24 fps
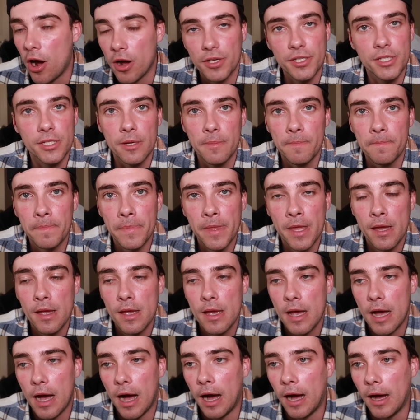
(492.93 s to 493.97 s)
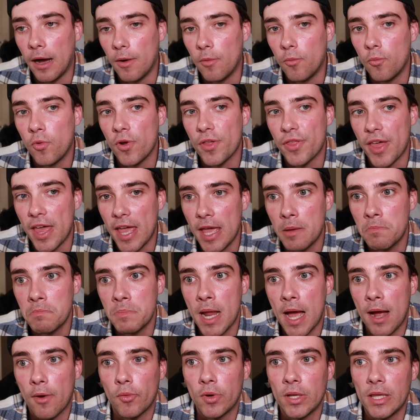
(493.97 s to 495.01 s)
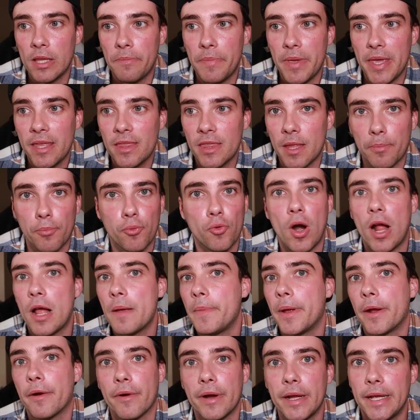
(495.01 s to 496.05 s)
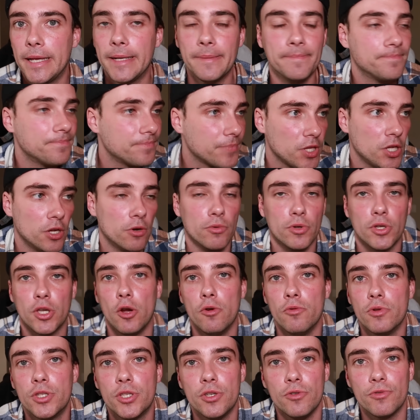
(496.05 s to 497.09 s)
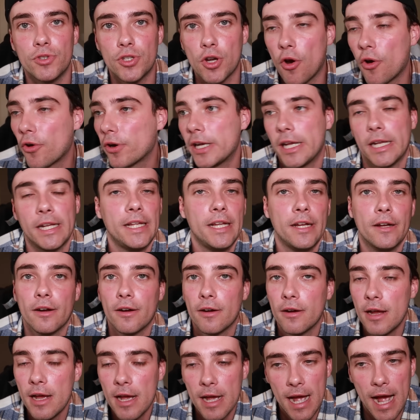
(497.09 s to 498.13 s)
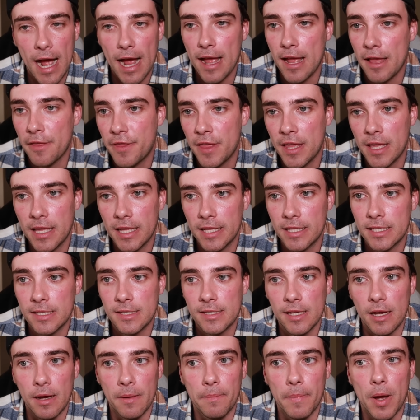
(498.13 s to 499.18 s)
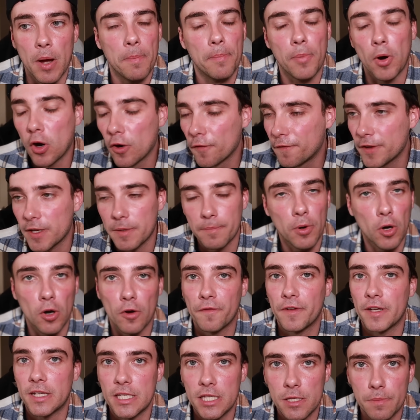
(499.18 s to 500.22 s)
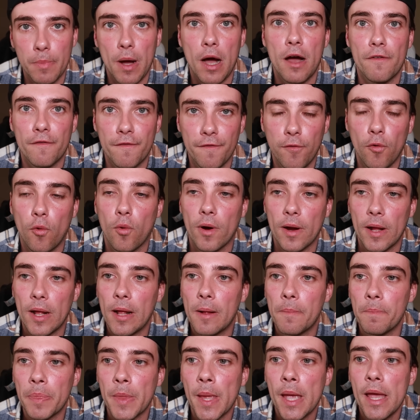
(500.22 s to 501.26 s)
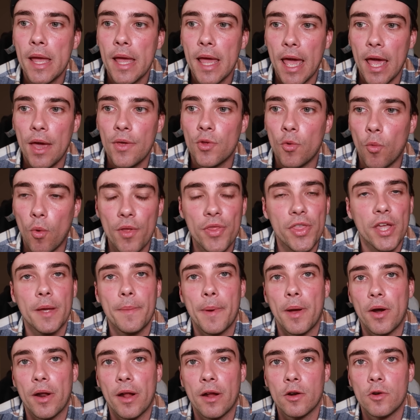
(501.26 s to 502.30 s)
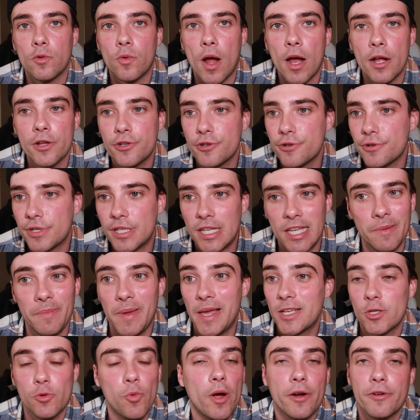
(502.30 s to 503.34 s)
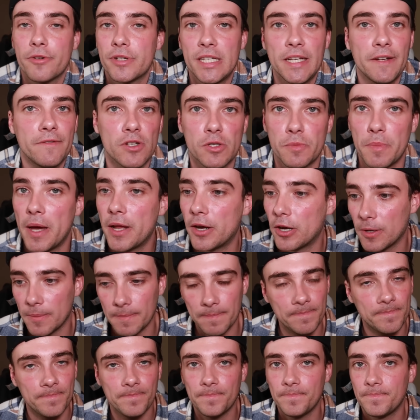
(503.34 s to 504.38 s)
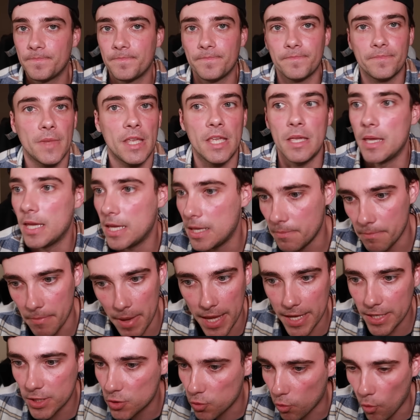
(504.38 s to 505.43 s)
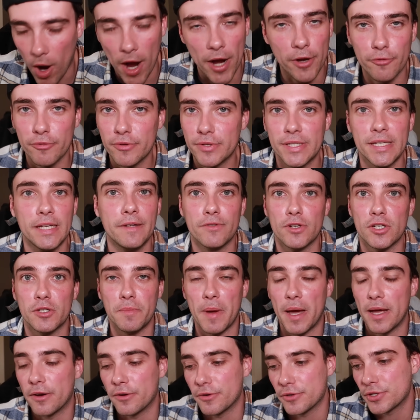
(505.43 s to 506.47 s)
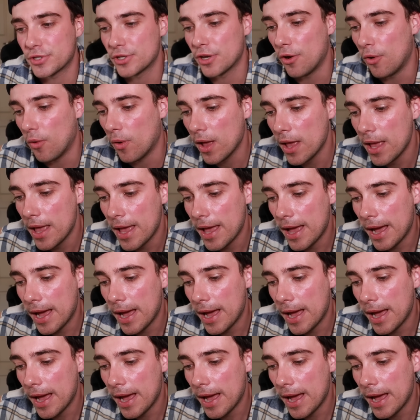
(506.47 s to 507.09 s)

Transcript: awesome. With him not really being the primary, you know, go-to target here, I think it's a perfect spot for him. And the one thing about Aaron Rodgers, he makes wide receivers better. He makes wide receivers better. So